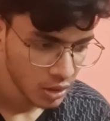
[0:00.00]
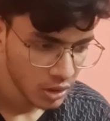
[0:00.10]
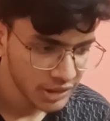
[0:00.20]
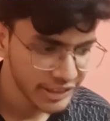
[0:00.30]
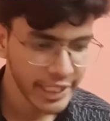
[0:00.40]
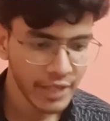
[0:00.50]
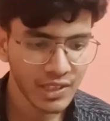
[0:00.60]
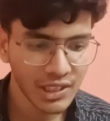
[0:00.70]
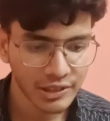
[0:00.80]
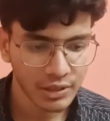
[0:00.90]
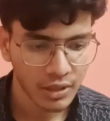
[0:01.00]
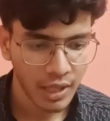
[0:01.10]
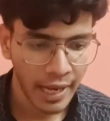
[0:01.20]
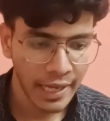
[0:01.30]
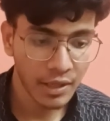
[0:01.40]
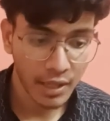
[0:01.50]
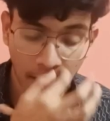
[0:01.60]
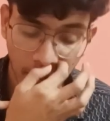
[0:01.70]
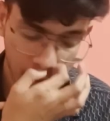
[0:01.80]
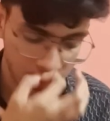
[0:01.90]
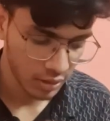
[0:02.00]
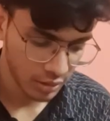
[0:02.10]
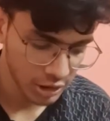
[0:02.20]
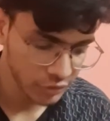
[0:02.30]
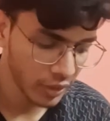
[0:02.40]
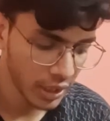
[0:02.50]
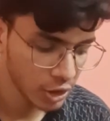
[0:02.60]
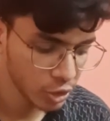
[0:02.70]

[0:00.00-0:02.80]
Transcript: save this and run this file.